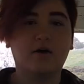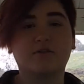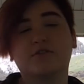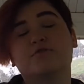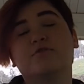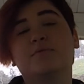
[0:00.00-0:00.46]

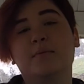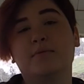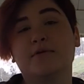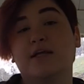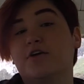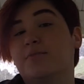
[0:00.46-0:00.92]
Also
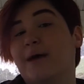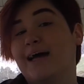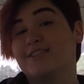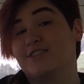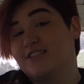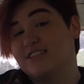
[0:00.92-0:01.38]
remember that your
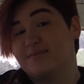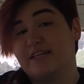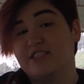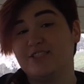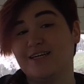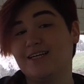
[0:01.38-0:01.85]
passions
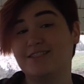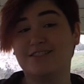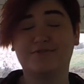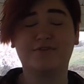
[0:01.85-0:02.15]
may change.